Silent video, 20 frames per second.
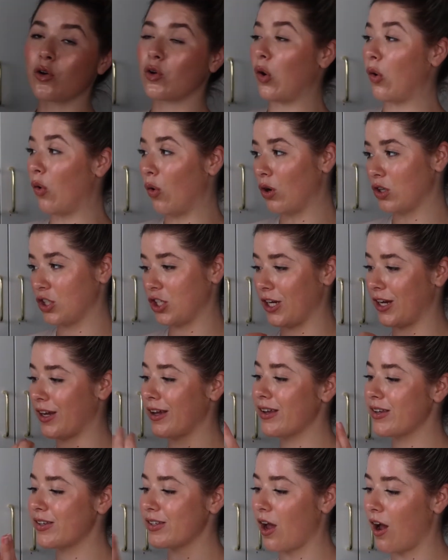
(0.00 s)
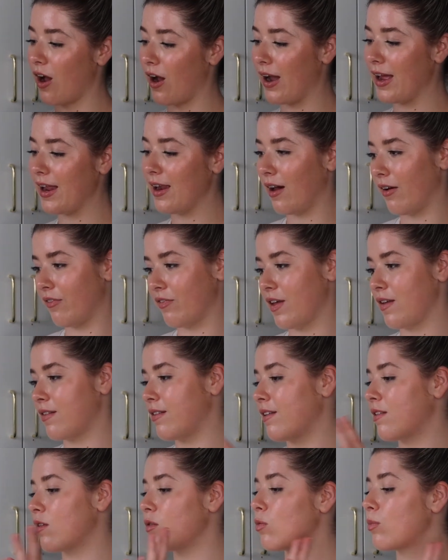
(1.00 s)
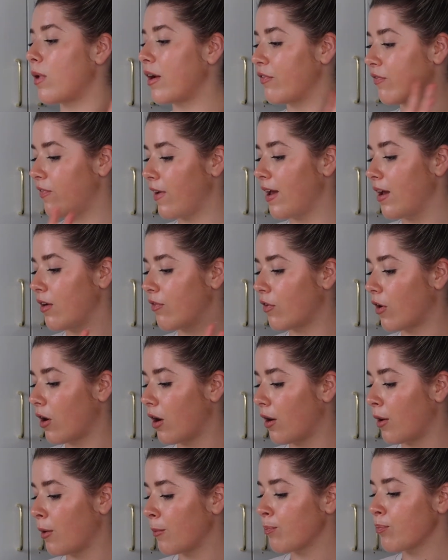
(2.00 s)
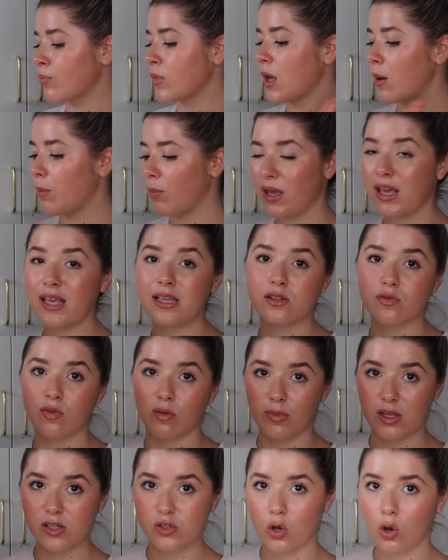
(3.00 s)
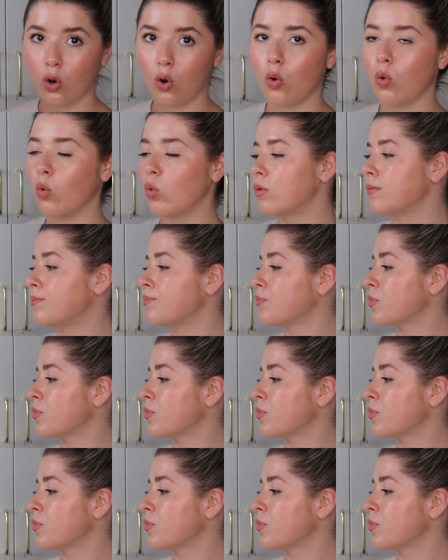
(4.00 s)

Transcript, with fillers: gorgeous. I love this. This is my favourite piece from this haul.